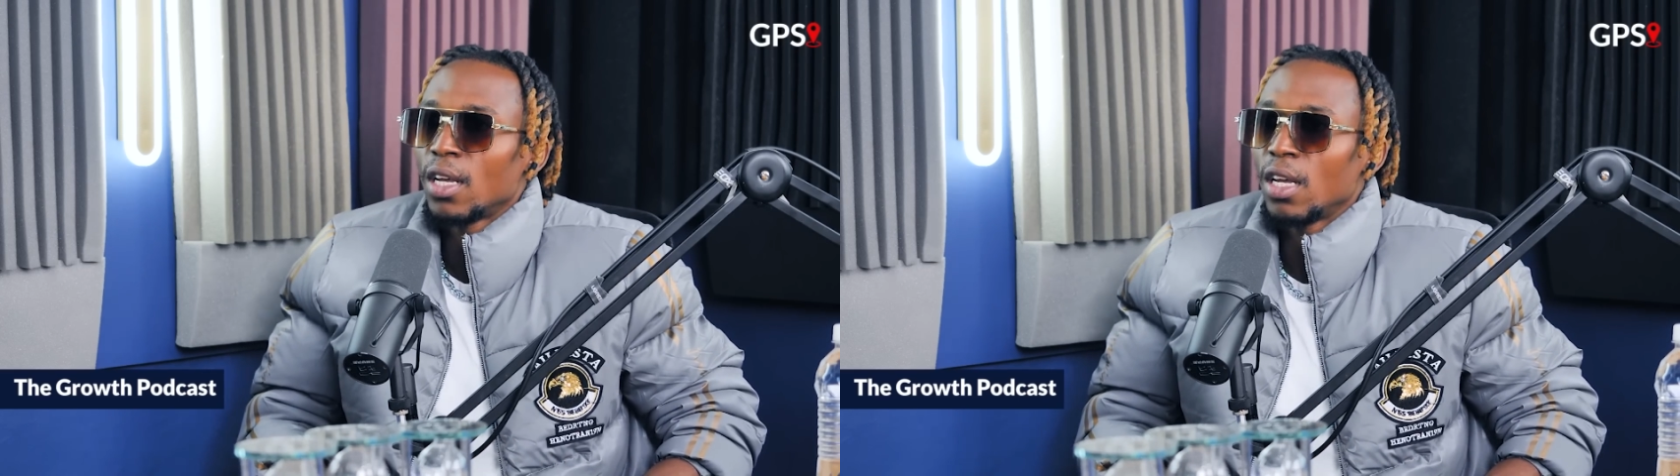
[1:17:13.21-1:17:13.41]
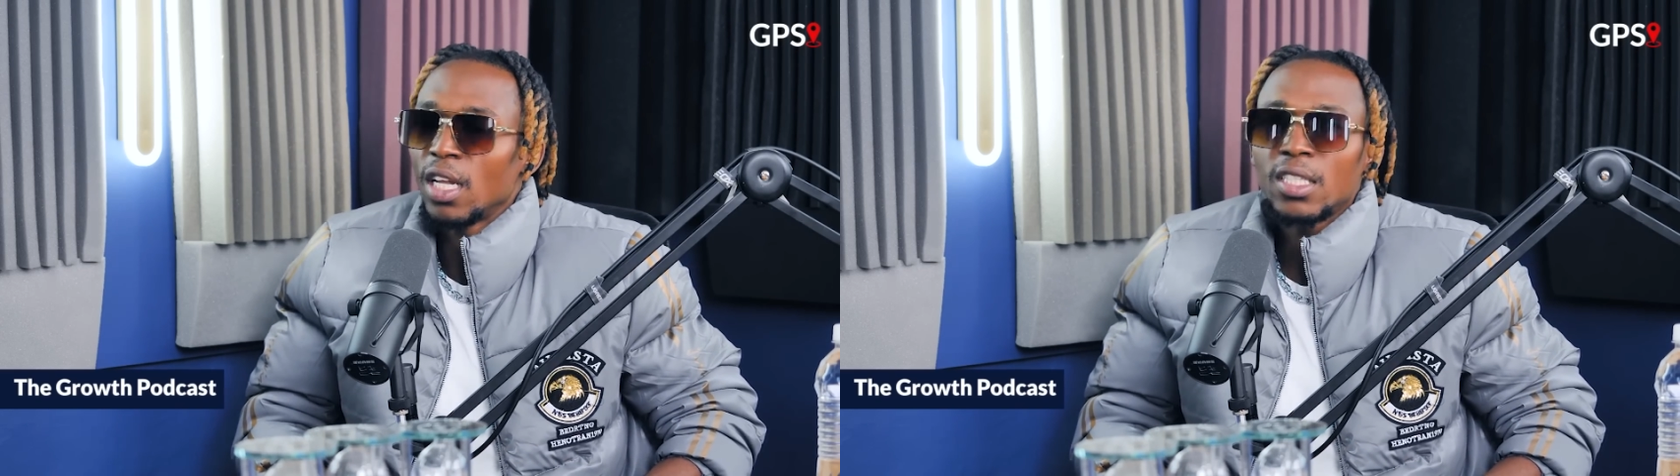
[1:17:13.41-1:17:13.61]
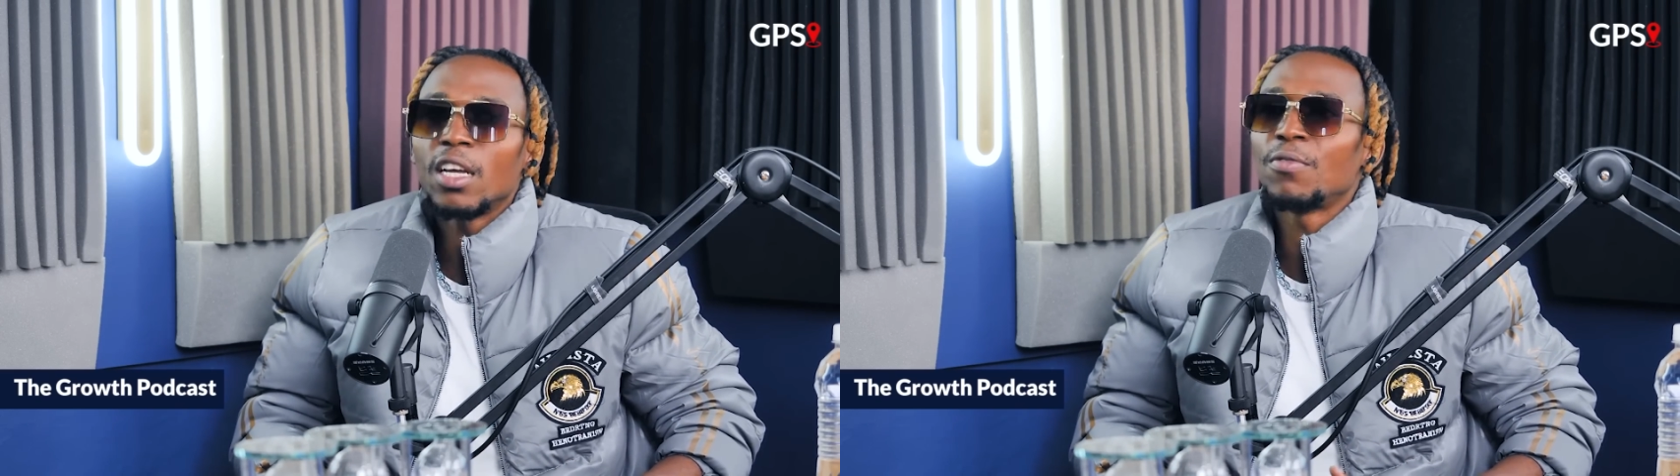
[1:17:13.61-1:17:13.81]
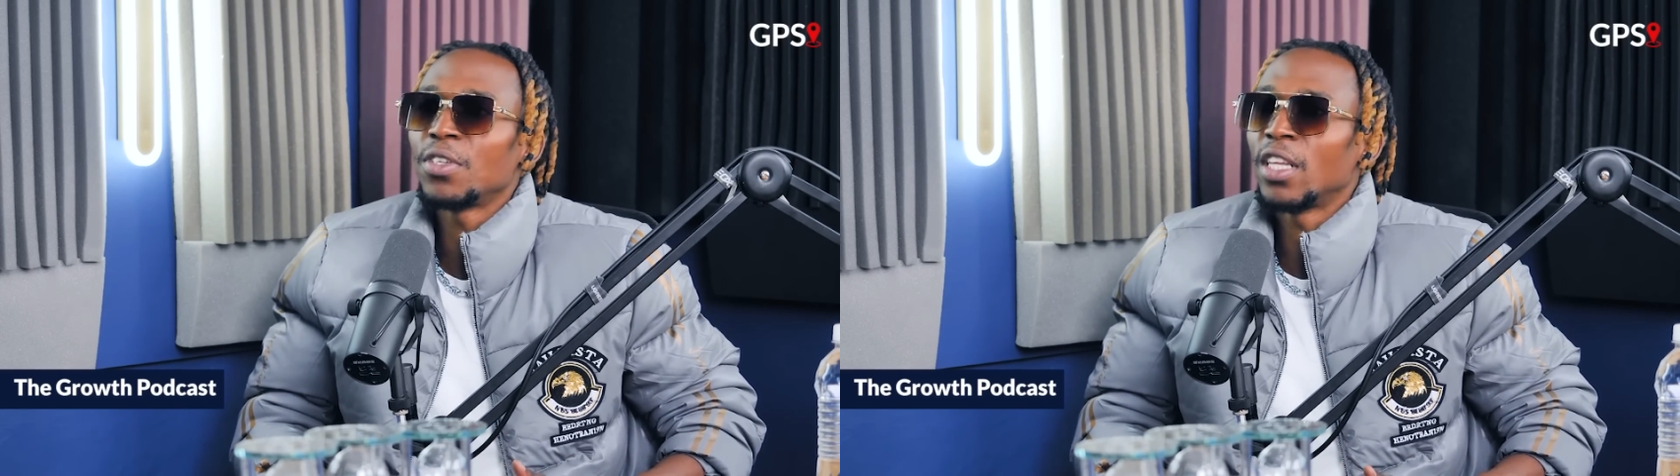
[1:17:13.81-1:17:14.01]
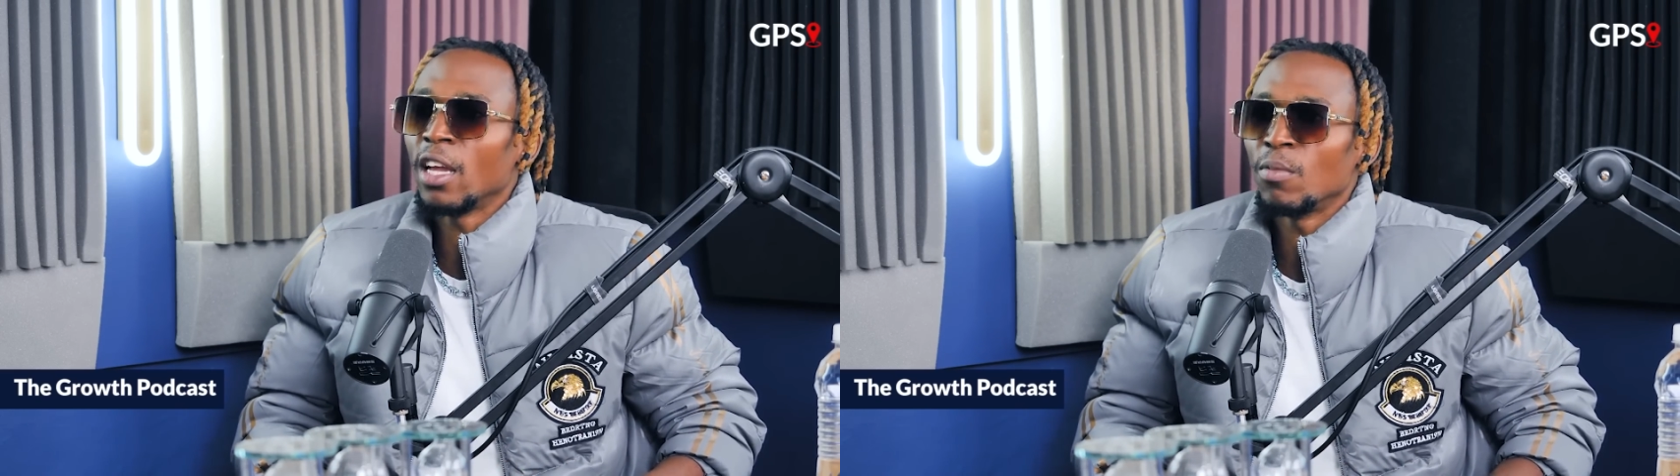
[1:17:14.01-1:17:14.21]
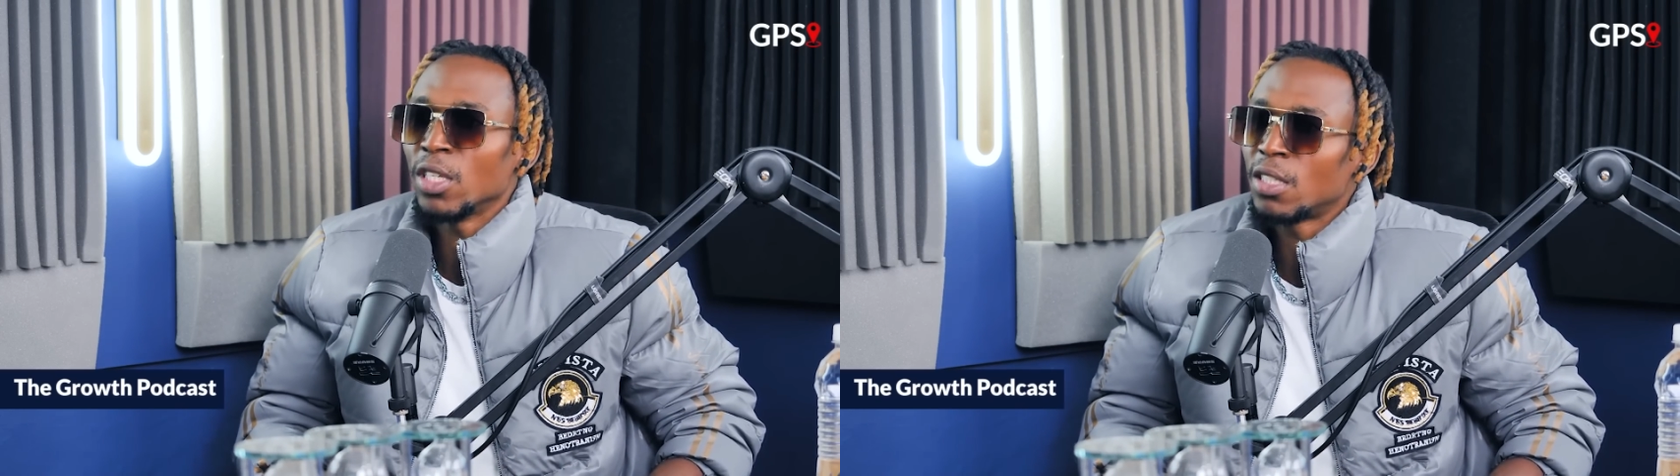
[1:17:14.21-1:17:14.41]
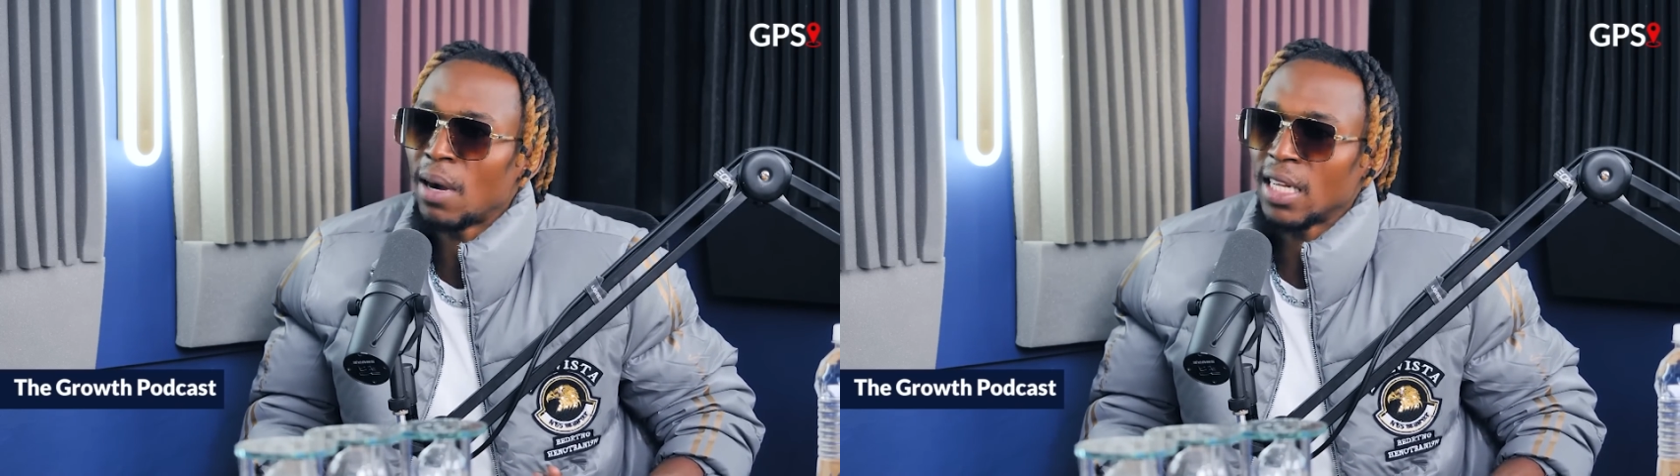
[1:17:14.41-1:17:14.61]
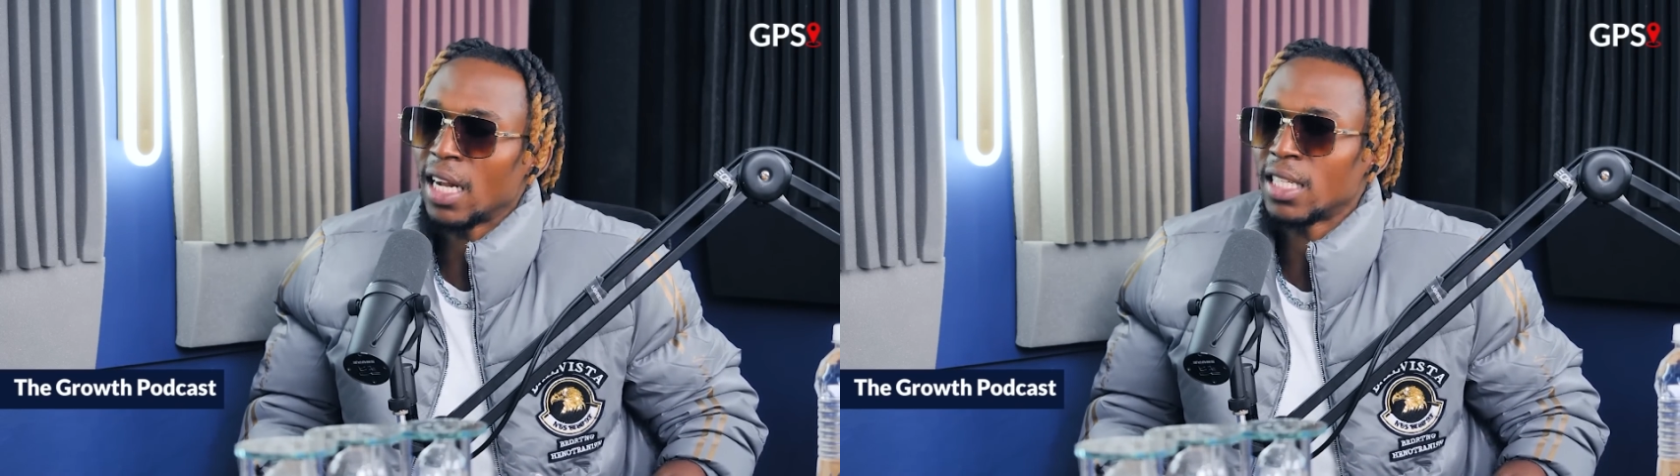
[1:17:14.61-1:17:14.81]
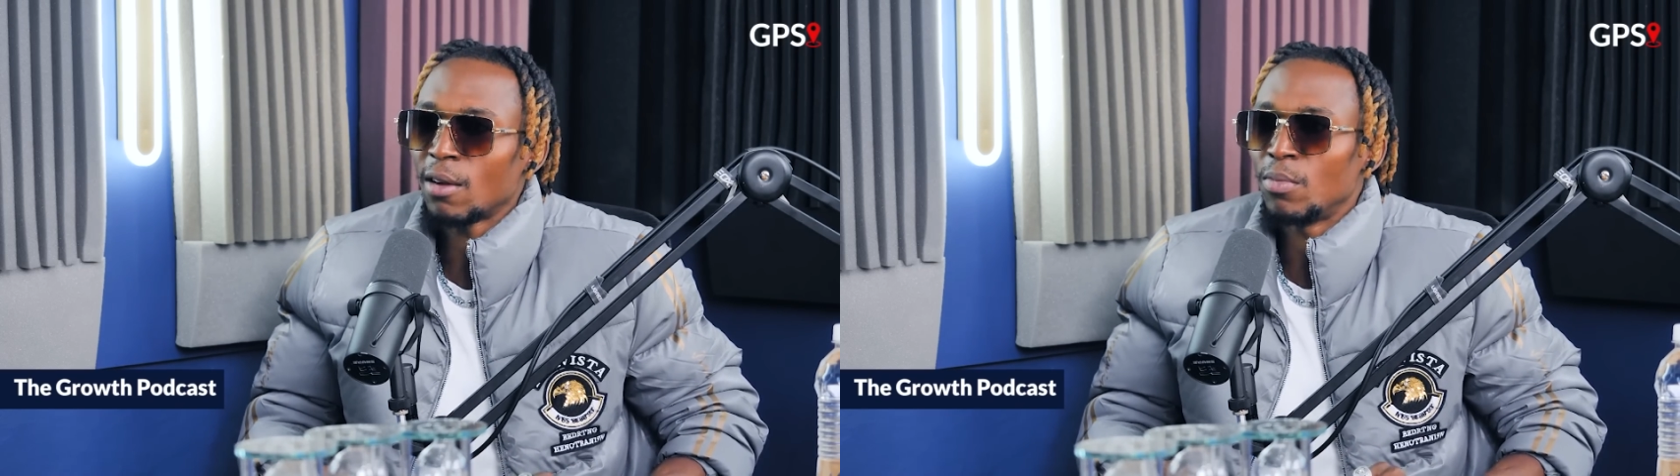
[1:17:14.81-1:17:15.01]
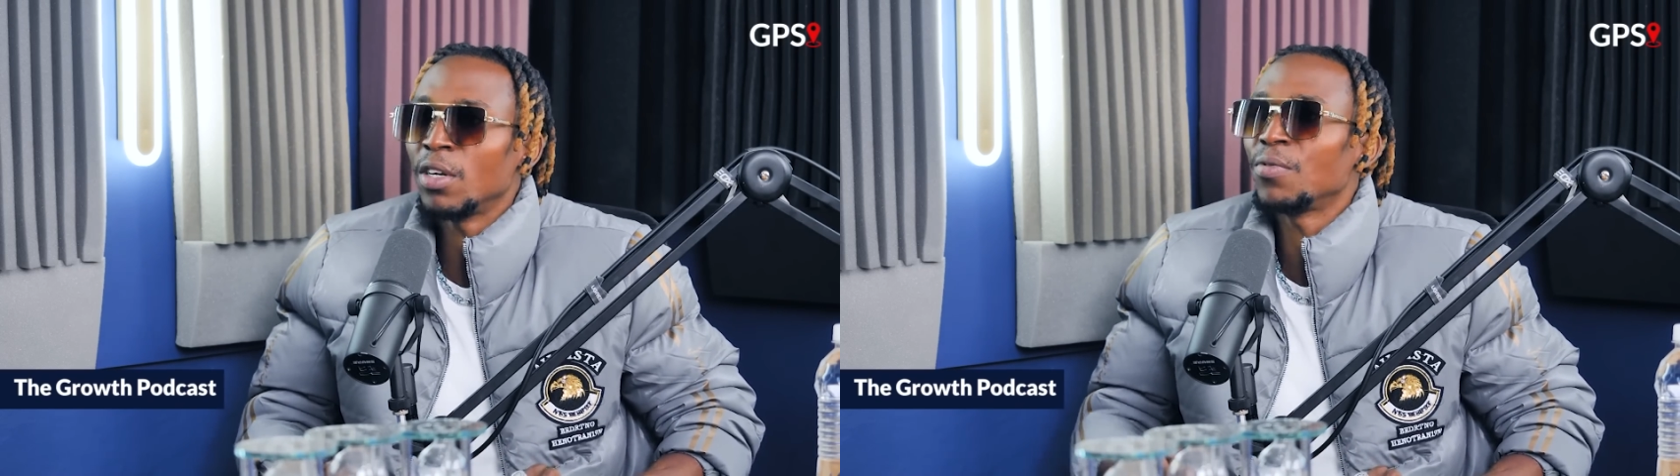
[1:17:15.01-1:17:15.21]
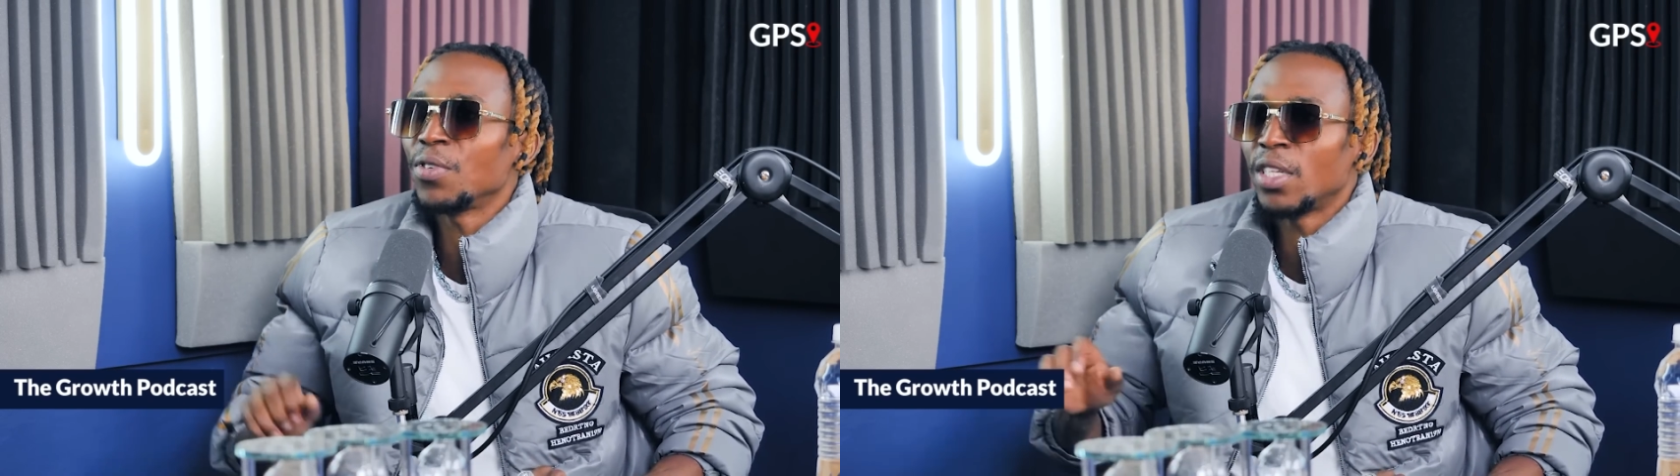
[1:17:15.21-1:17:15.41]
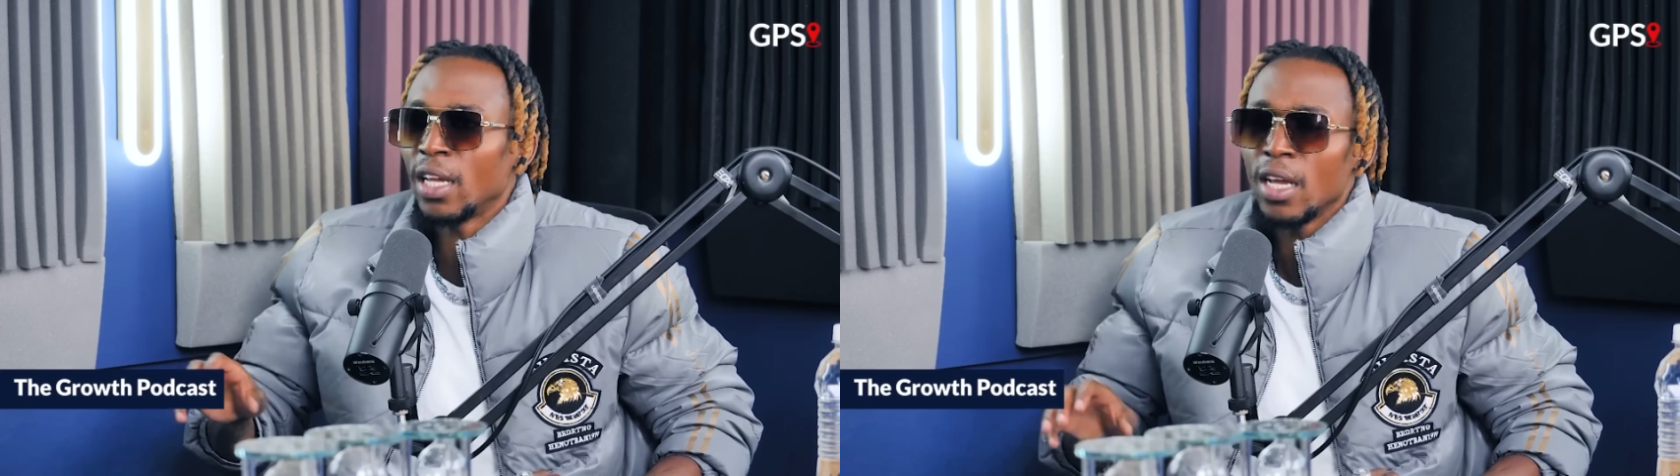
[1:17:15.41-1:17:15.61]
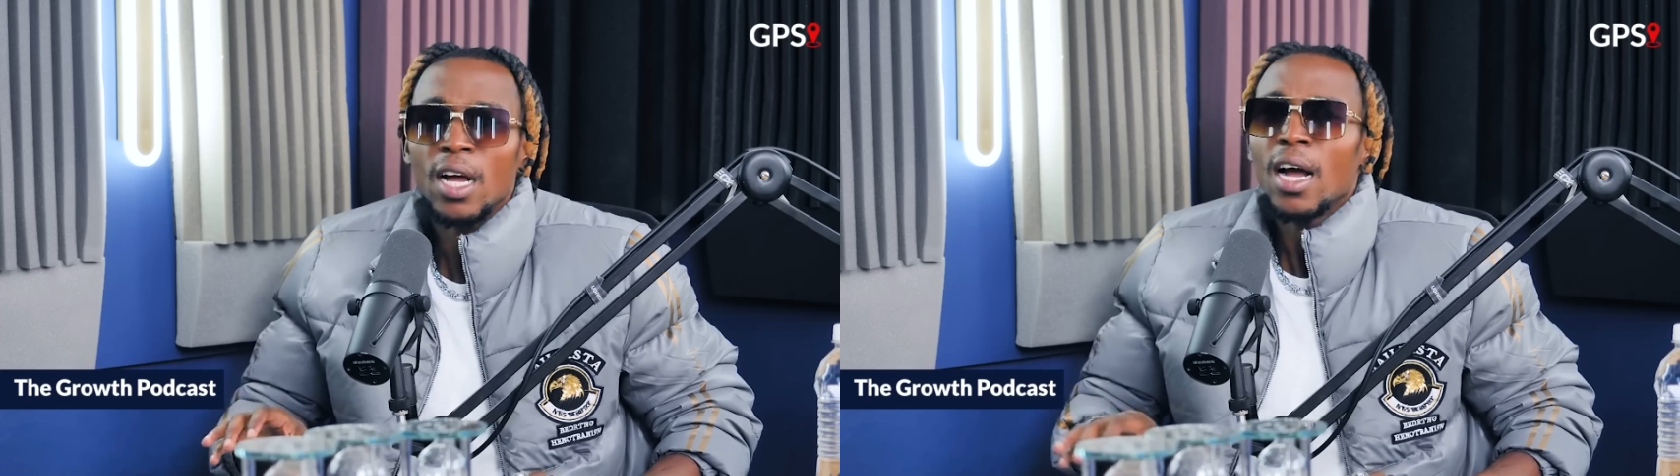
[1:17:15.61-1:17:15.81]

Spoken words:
Let's say every day, every day.